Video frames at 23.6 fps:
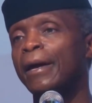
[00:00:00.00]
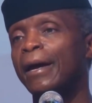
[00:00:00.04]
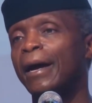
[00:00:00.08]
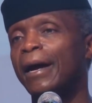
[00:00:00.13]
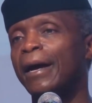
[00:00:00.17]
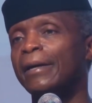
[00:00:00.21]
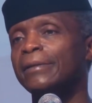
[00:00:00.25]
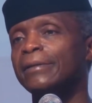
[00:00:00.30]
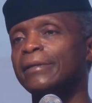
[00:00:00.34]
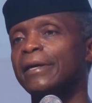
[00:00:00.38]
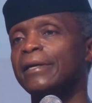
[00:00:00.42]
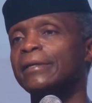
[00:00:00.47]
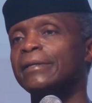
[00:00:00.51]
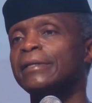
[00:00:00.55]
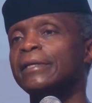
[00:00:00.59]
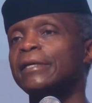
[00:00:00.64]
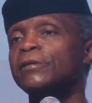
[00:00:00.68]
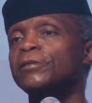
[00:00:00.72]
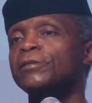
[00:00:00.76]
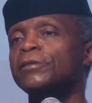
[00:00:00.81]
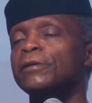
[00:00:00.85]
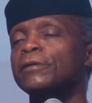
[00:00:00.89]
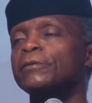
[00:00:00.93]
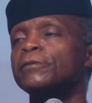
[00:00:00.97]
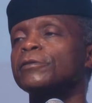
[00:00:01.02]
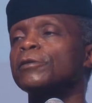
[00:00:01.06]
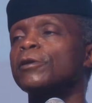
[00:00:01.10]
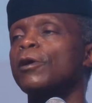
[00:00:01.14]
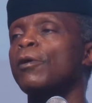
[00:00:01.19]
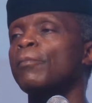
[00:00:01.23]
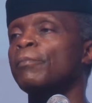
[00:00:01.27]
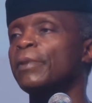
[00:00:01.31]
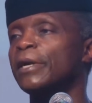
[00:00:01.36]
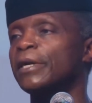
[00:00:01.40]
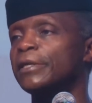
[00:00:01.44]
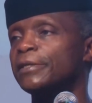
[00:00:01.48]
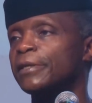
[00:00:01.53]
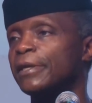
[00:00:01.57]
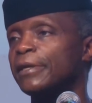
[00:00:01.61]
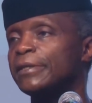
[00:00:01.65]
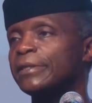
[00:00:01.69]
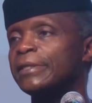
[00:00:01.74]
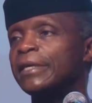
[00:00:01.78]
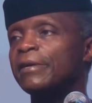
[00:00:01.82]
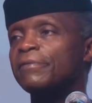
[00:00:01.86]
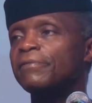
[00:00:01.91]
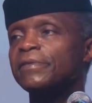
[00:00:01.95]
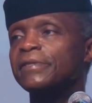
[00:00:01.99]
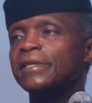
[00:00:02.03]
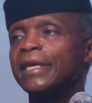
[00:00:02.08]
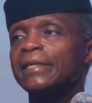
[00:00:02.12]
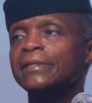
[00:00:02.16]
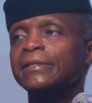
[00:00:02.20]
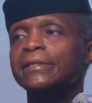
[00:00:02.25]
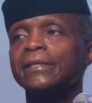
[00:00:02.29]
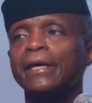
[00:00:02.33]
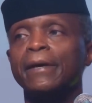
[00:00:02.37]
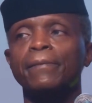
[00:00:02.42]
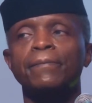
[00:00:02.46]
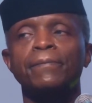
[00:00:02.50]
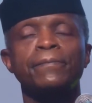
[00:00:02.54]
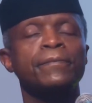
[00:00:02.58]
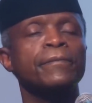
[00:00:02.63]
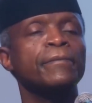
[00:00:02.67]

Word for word: and our nation's commercial nerve center